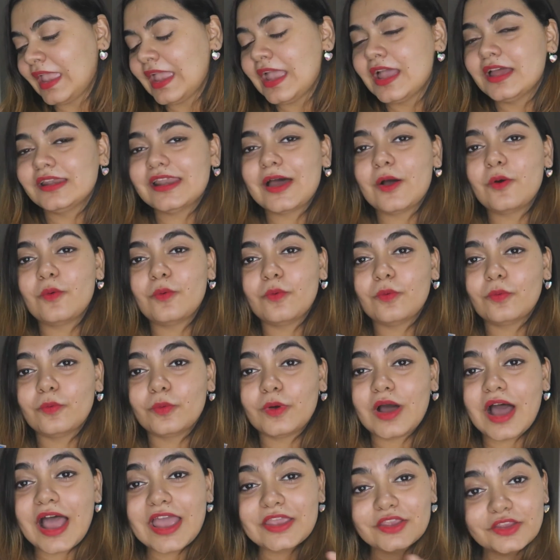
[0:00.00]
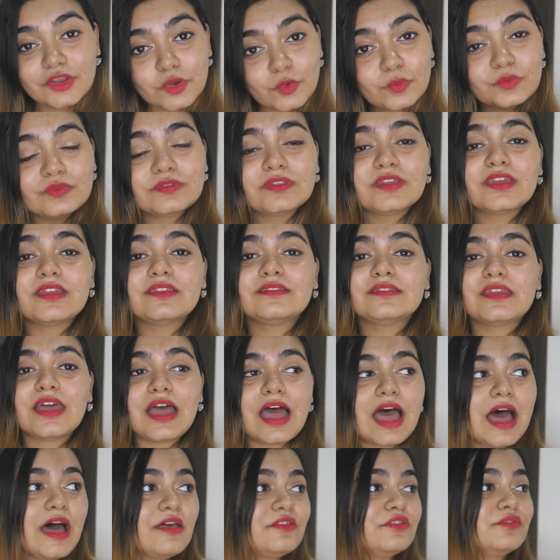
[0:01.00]
Now, I use this
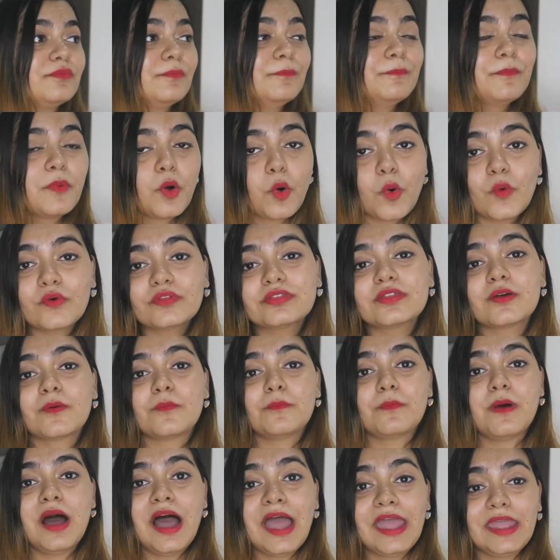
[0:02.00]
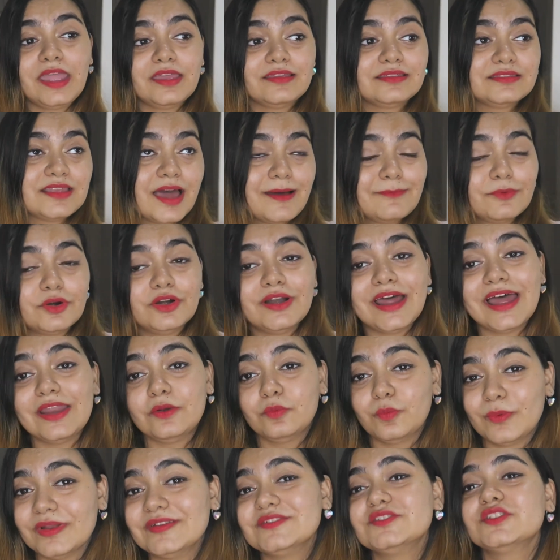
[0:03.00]
as both my summer and
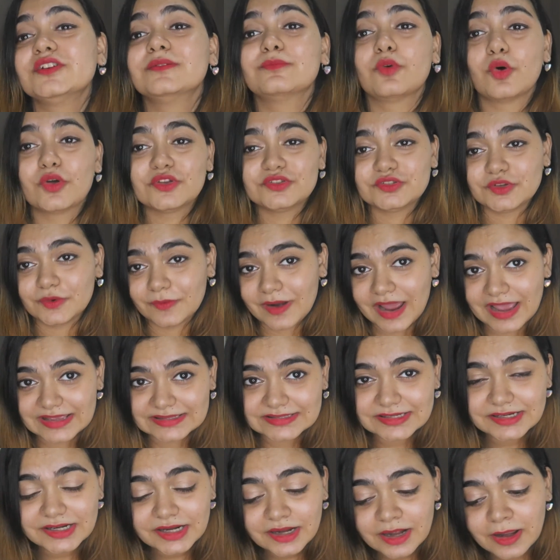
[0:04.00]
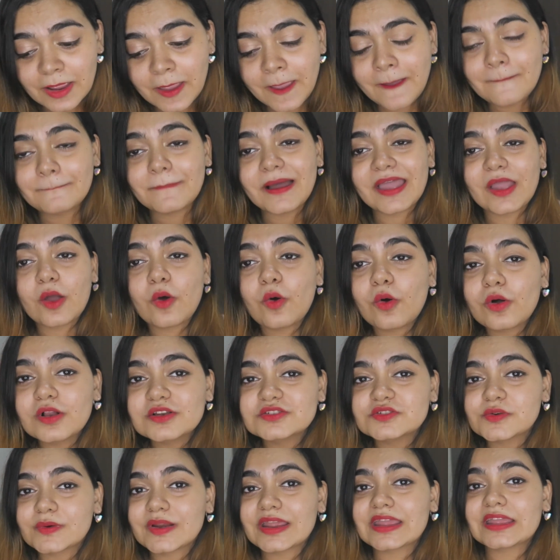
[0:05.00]
winter moisturizer by
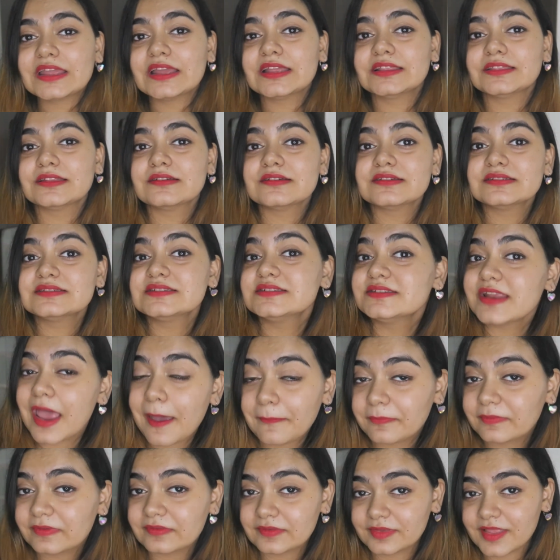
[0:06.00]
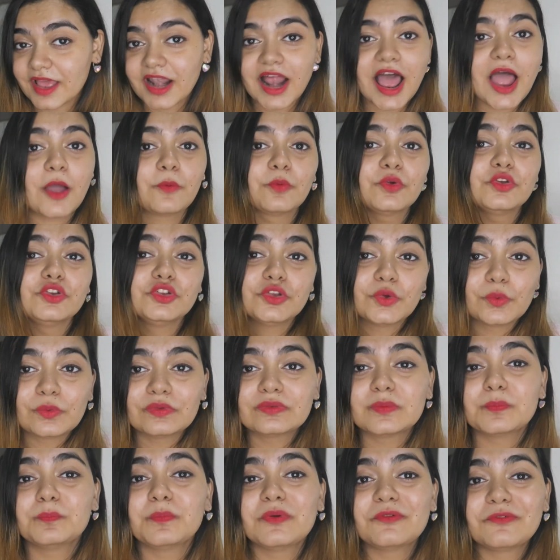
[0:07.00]
altering the steps that I would use
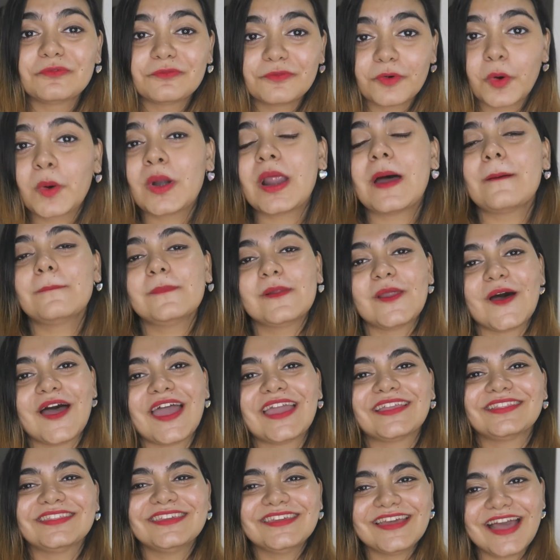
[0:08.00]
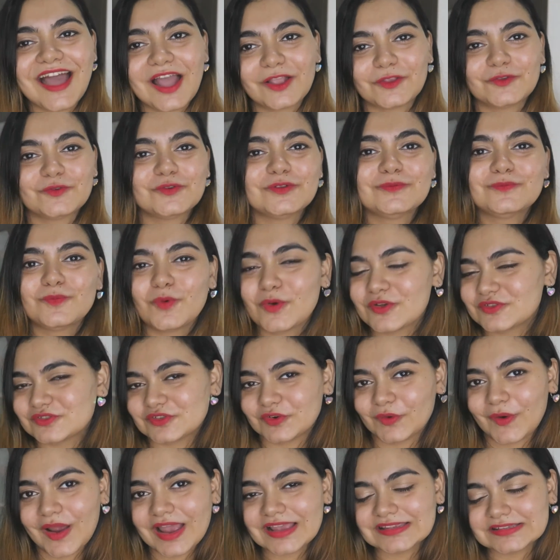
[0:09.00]
before applying the actual
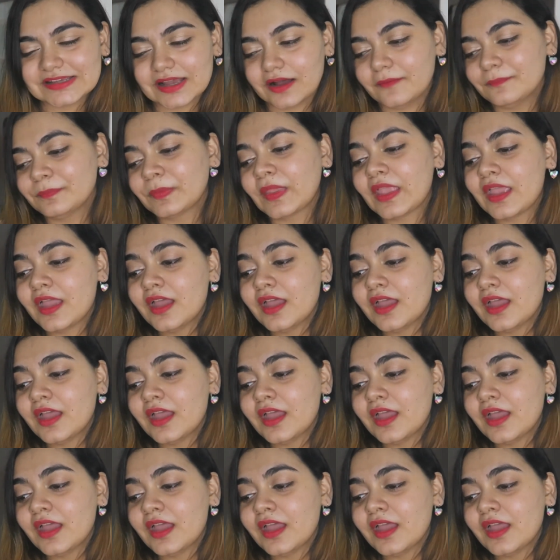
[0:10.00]
moisturizer.